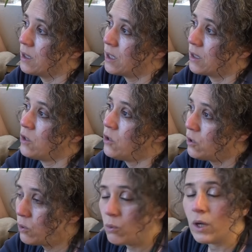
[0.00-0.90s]
the
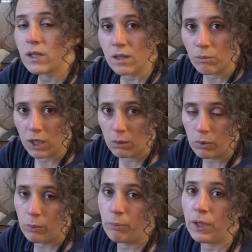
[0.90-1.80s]
new ones I'm going to
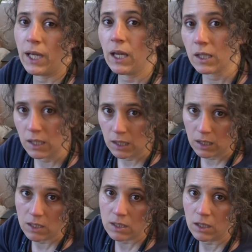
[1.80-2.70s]
be planting
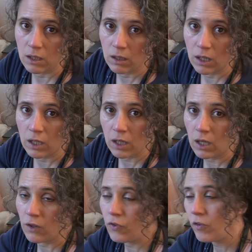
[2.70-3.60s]
this year, and,
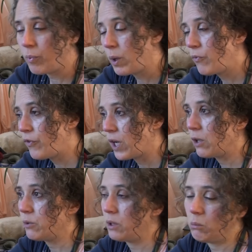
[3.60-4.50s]
and if you've been
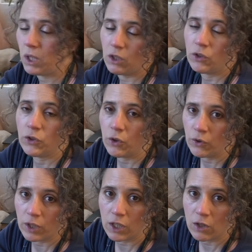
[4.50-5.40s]
following me, you'll
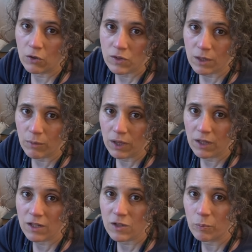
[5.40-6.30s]
already know some of
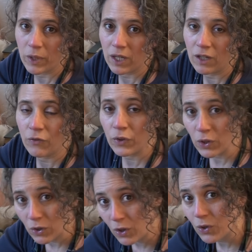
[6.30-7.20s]
this, but if
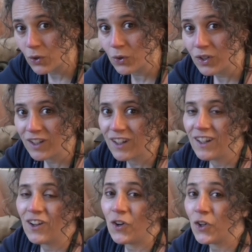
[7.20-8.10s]
you're new
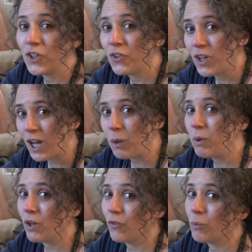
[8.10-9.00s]
or you came
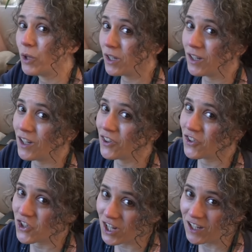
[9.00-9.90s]
here from one of the
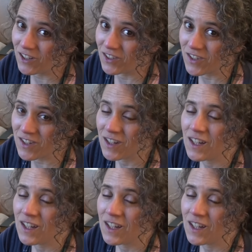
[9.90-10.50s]
other channels,